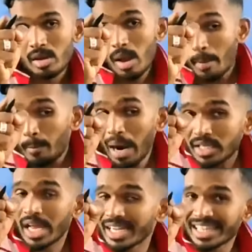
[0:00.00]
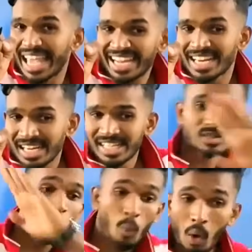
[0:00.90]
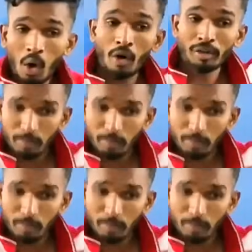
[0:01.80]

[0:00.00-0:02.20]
But that catalyst won't be